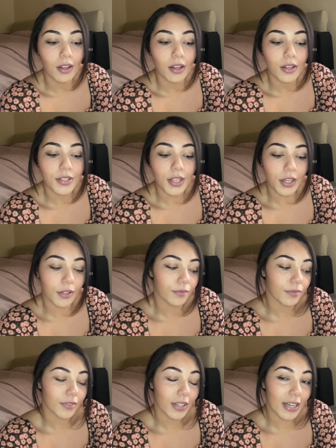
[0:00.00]
So
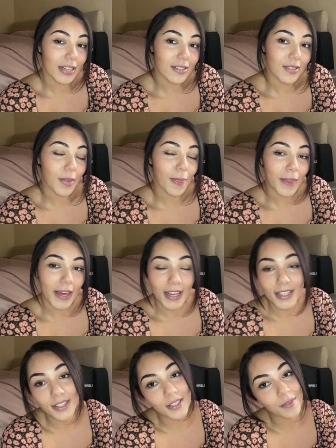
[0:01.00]
that is the
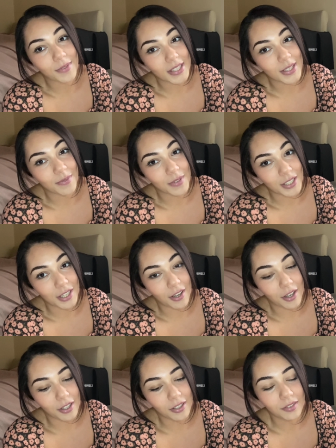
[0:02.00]
end of this video.
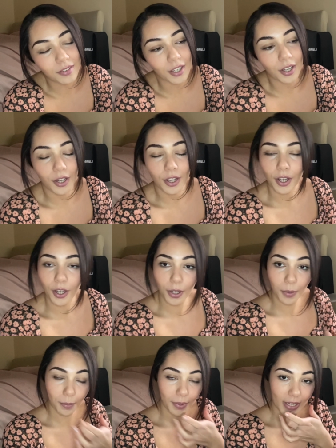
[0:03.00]
I
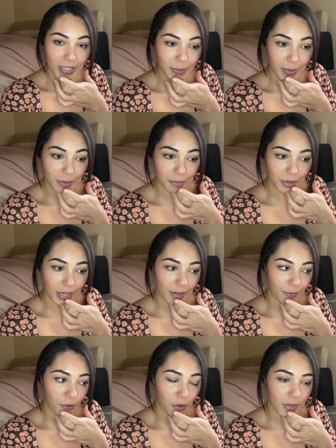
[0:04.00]
hope it's been pretty
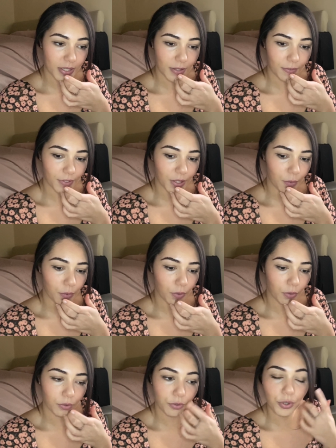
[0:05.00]
informative for you
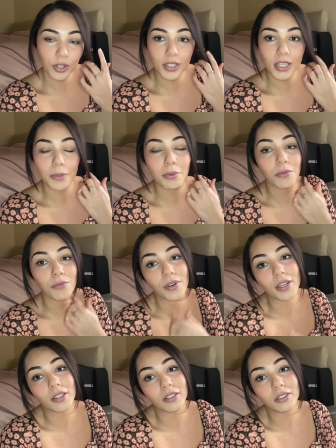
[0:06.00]
all. I'm trying to keep it
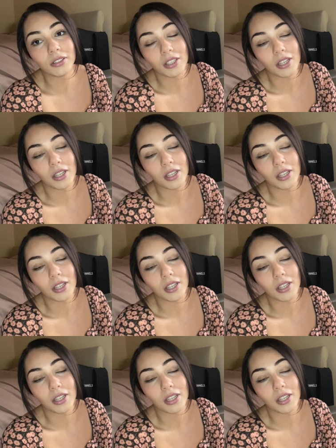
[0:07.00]
real.